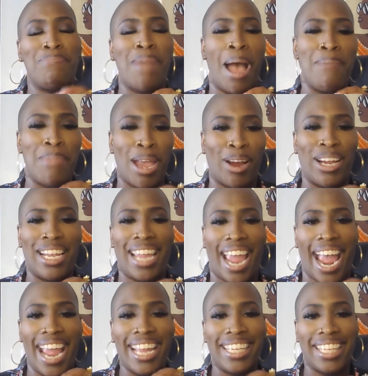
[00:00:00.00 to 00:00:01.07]
My Mary
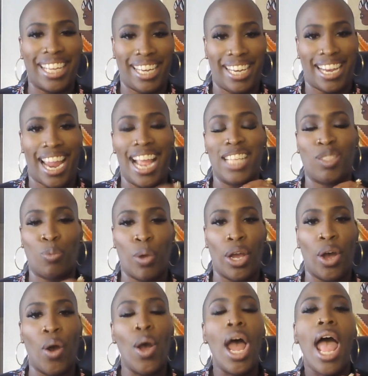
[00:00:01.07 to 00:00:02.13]
Kay link as
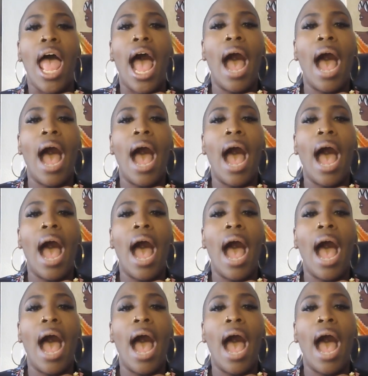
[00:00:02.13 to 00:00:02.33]
well.